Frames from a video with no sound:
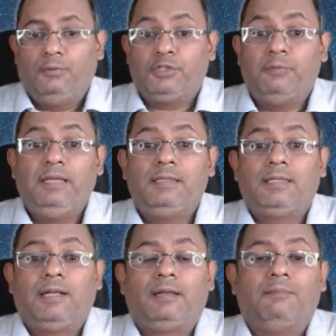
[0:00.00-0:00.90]
which
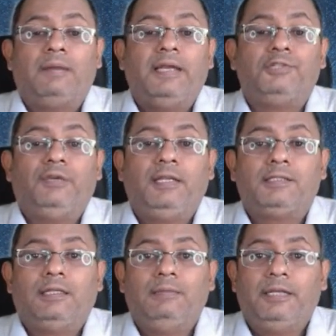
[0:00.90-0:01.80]
means that it combines
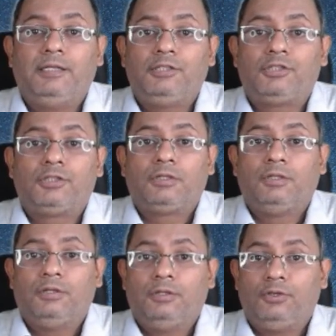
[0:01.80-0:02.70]
various elements
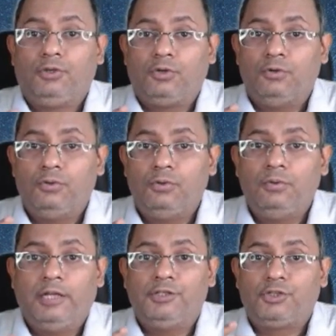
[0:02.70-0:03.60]

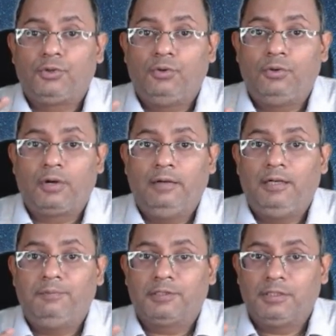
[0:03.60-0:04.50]
to ensure
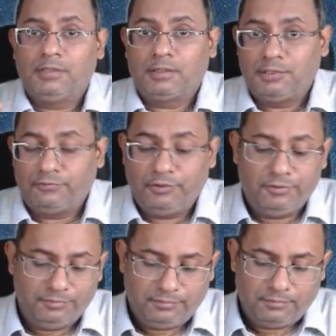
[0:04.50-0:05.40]
100% success for
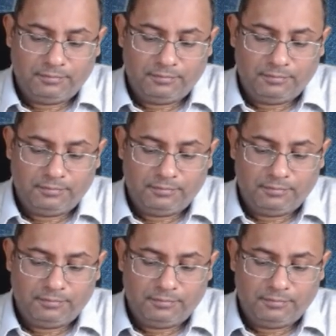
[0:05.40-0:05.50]
you.